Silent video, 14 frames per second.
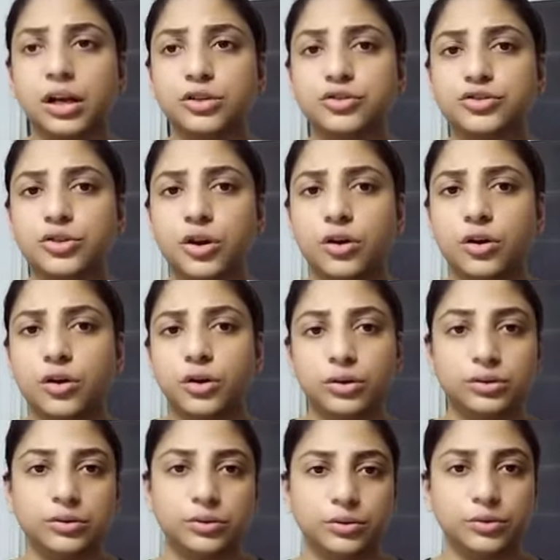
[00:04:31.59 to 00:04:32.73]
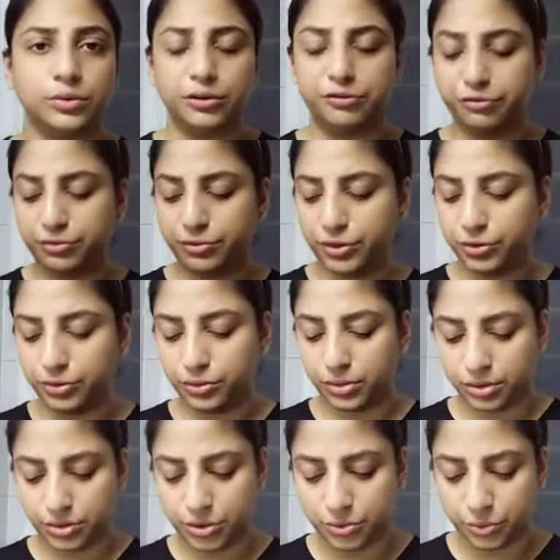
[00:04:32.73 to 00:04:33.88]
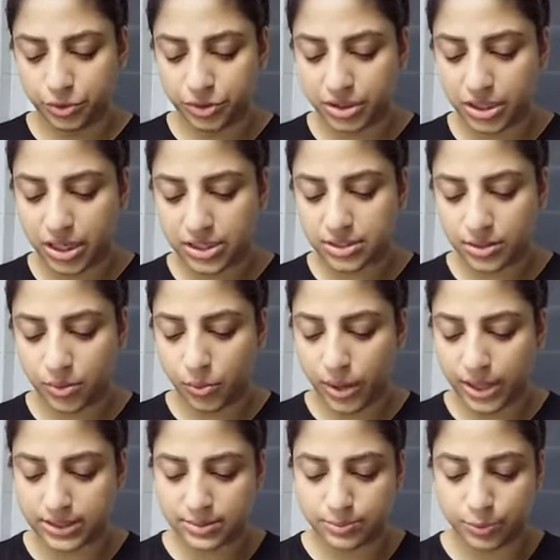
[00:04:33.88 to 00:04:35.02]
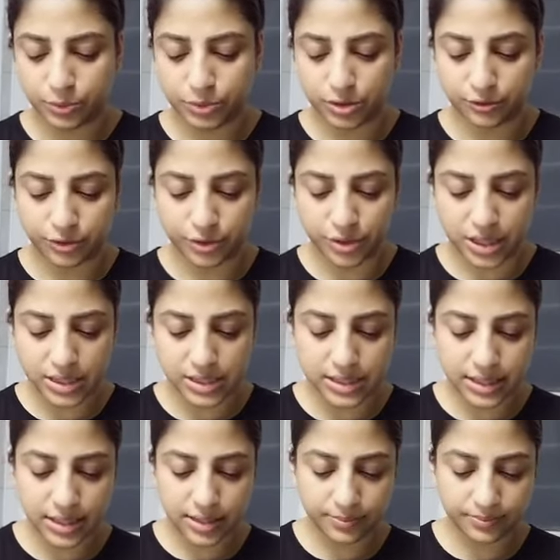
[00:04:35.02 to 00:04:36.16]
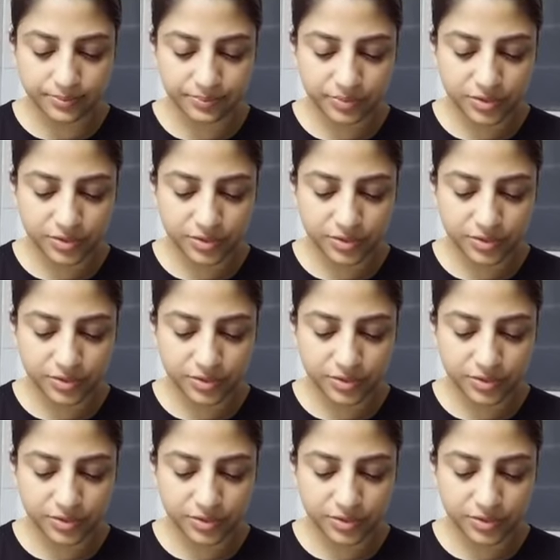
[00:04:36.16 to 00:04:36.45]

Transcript: So if you, uh, you would need one spoon of green tea